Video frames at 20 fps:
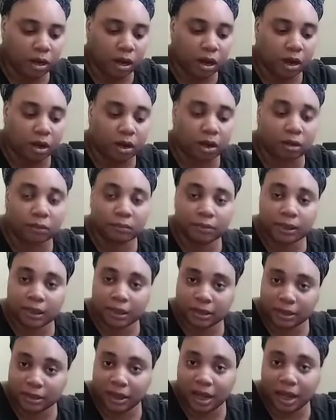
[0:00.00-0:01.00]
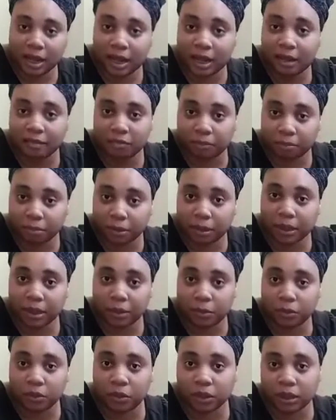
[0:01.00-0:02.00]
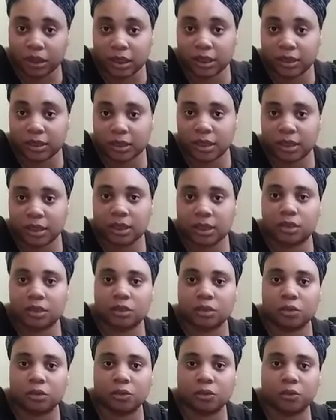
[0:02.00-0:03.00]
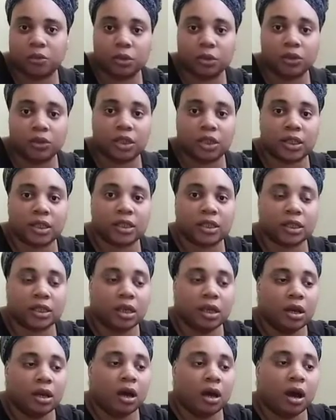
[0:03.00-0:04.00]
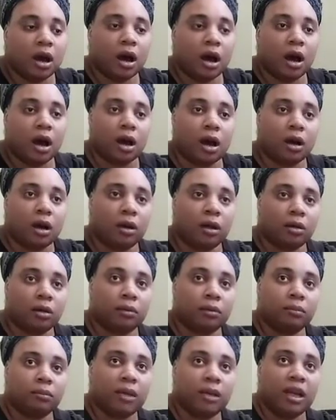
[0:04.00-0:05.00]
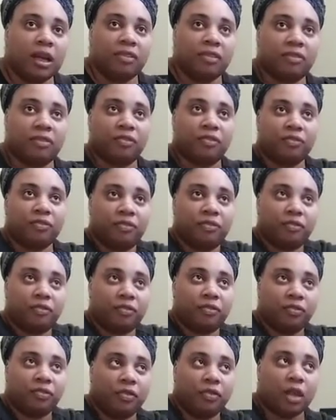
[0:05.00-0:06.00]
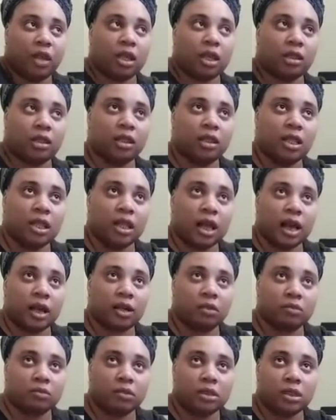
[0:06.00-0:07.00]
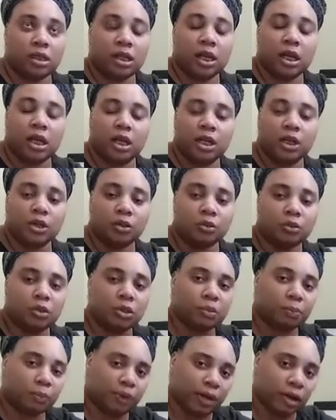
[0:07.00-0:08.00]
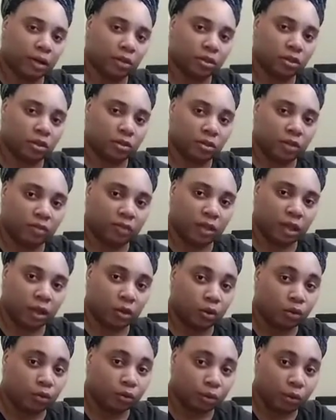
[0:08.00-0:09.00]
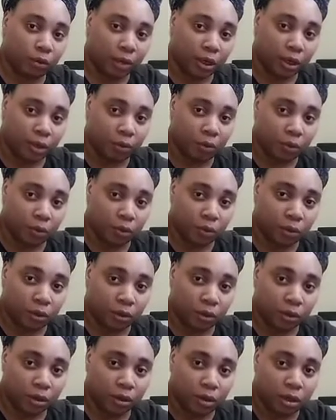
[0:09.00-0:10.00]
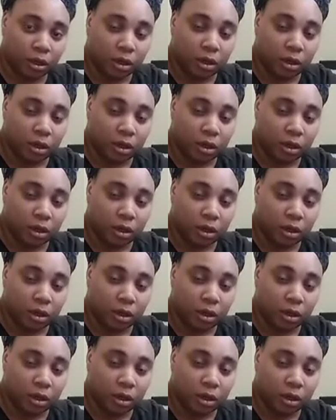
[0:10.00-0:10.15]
I have plenty more leek seeds, so we'll just, if I don't see any new sprouts, or if they don't grow anymore